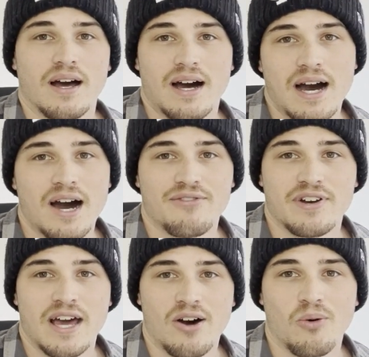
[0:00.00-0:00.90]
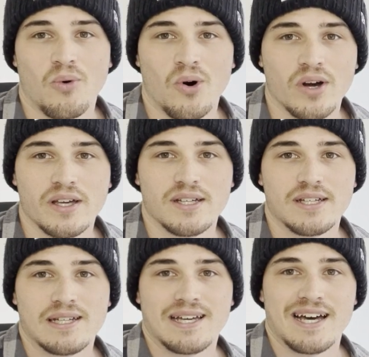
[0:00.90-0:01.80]
a half an hour walk
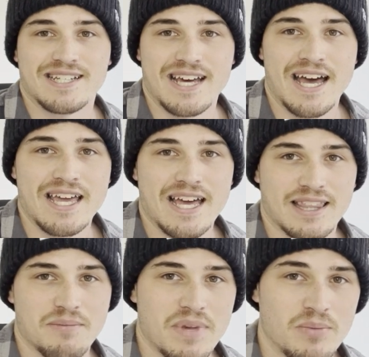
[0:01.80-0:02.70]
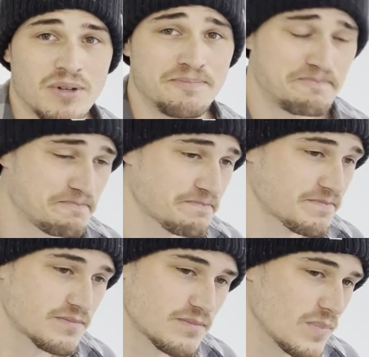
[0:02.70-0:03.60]
a day at the minimum,
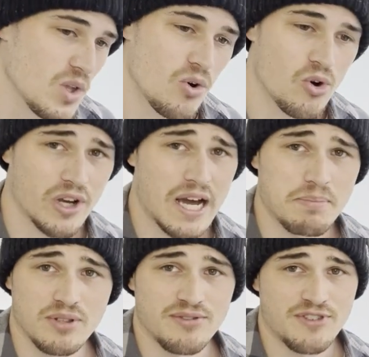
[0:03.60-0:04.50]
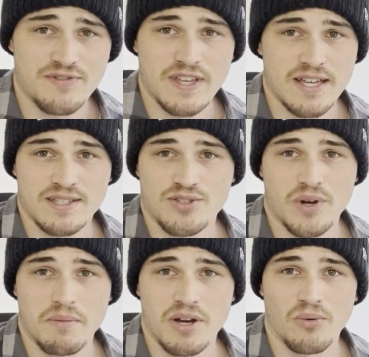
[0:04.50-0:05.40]
or a couple of 15 to
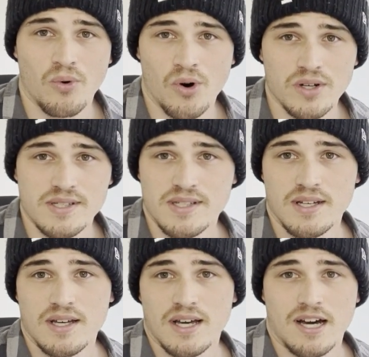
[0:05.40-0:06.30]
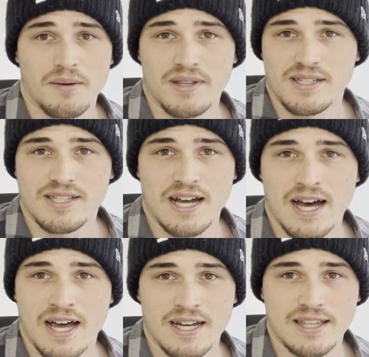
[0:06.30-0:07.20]
20 minute walks at the
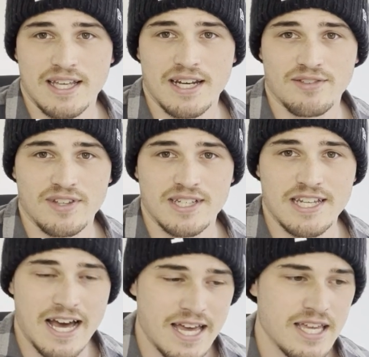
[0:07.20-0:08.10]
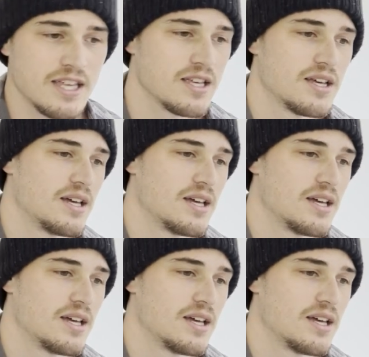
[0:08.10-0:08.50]
start and at the end of the day.